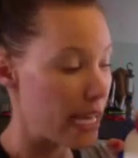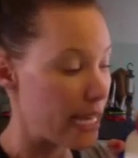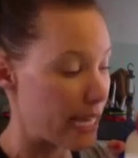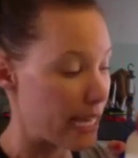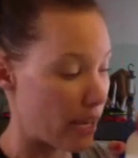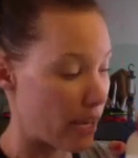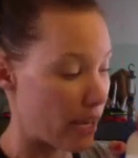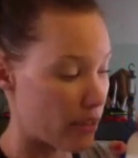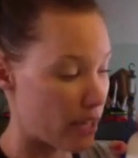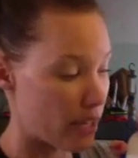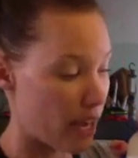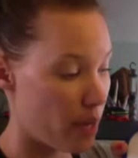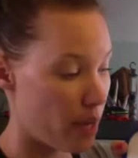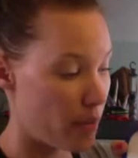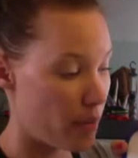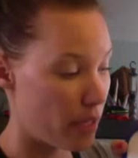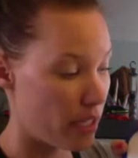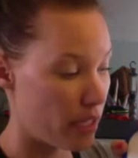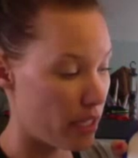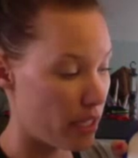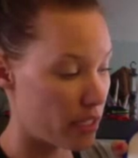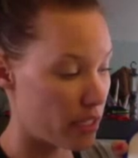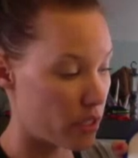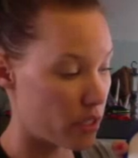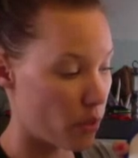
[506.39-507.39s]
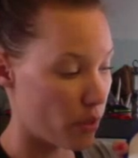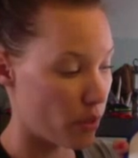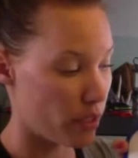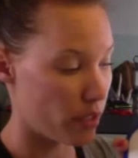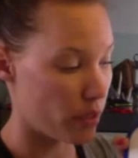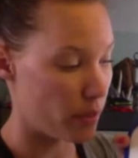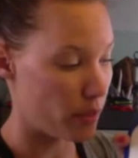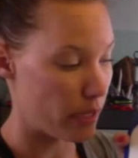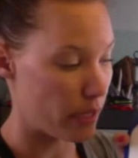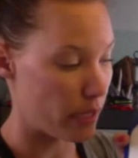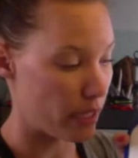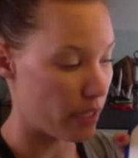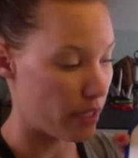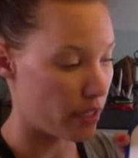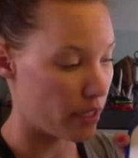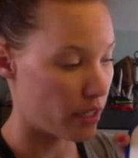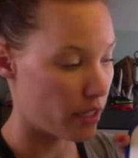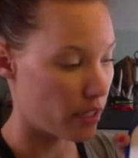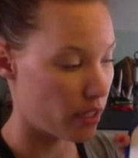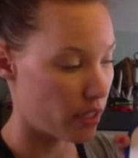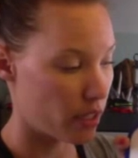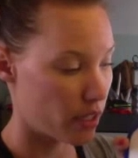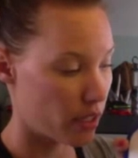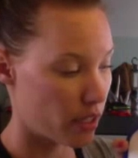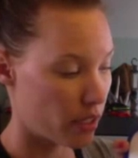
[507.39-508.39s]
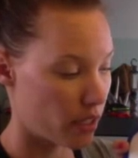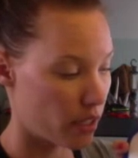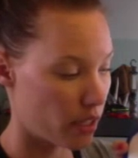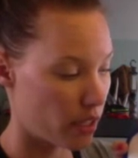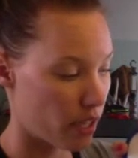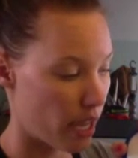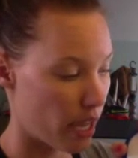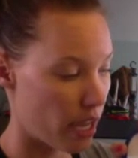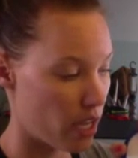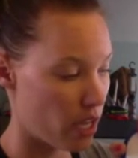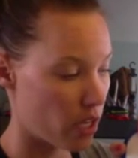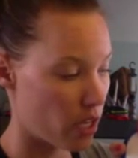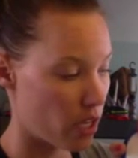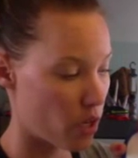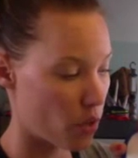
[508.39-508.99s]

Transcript: Now Diamond is going to be 8